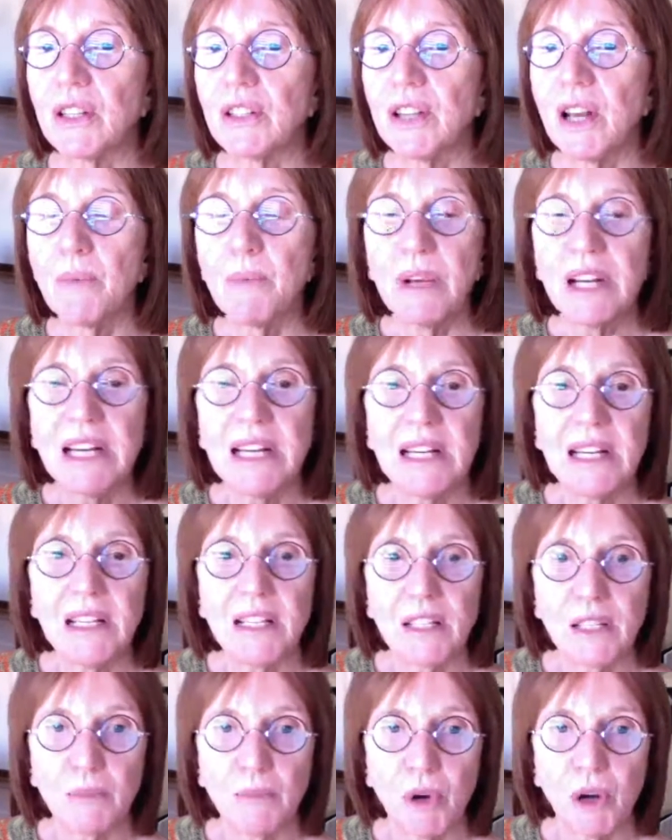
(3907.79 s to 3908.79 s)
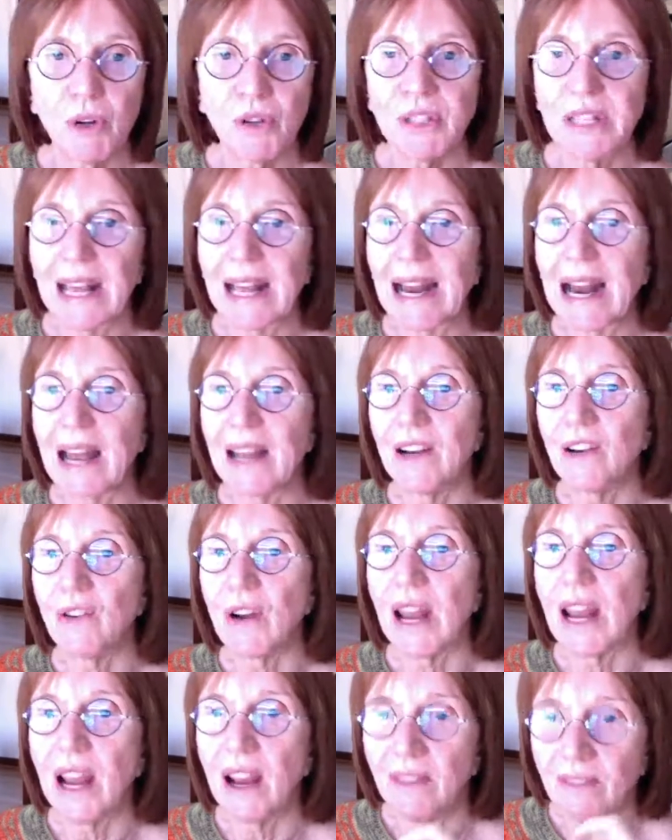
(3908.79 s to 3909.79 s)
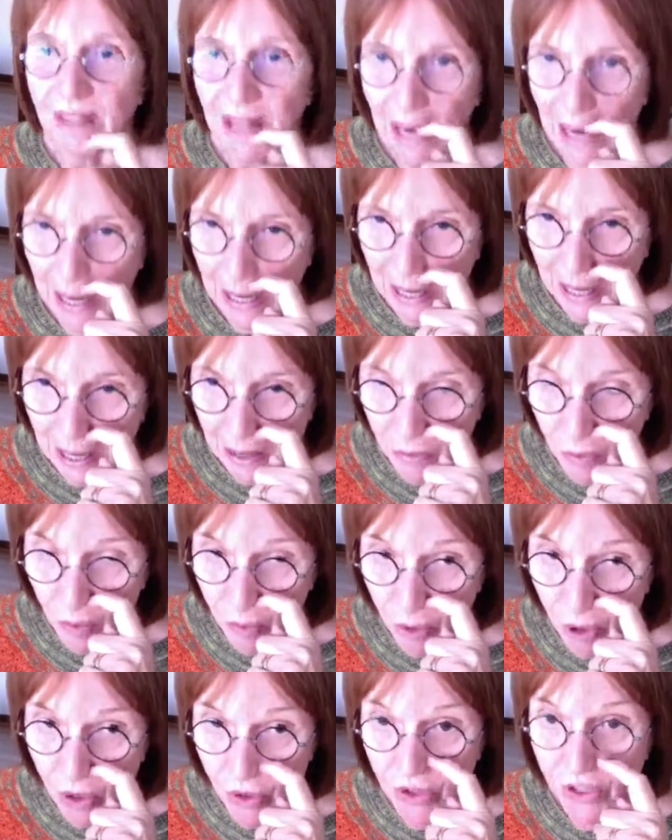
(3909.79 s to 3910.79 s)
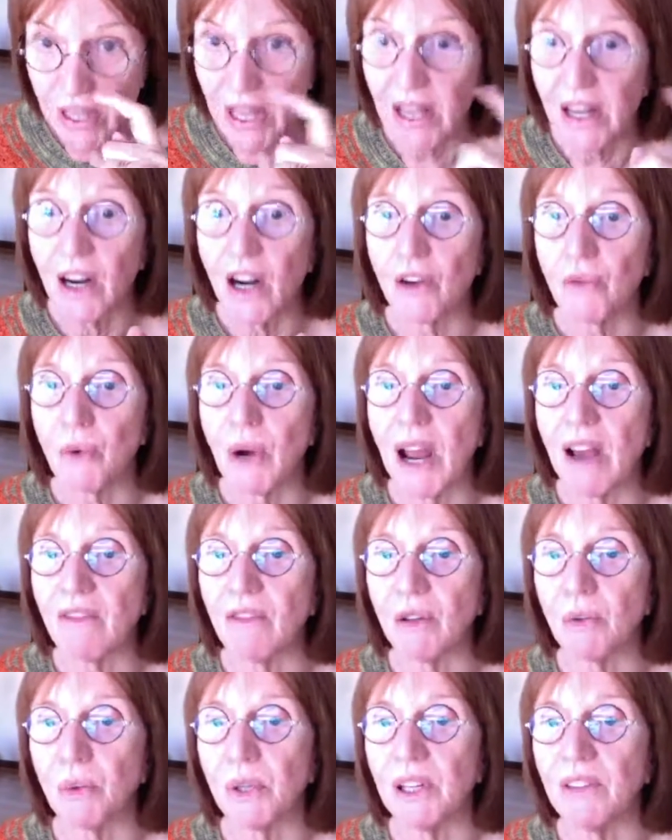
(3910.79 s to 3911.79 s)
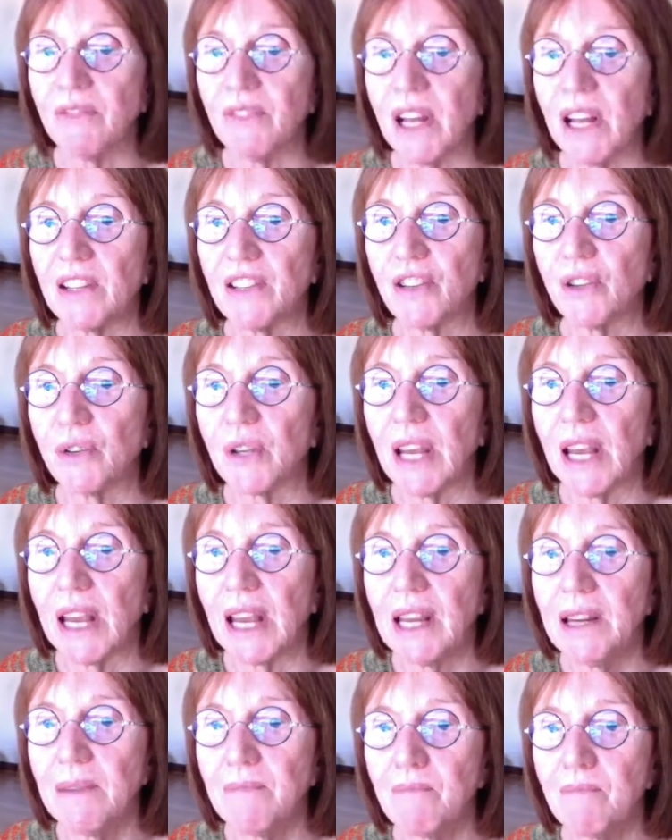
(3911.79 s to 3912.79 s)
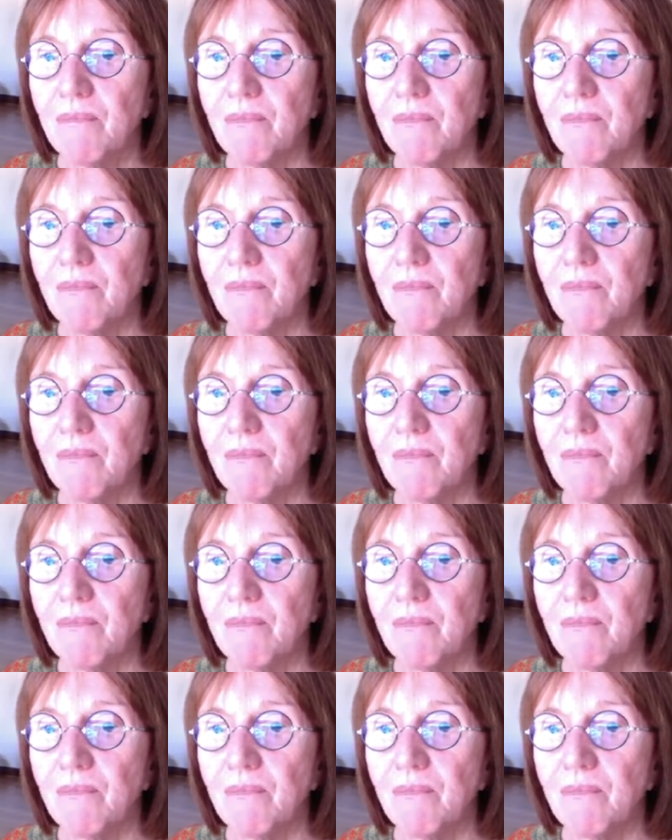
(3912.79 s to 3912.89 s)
Somebody needs to post that. I don't have that, and we'll post that on Ravelry if that's okay.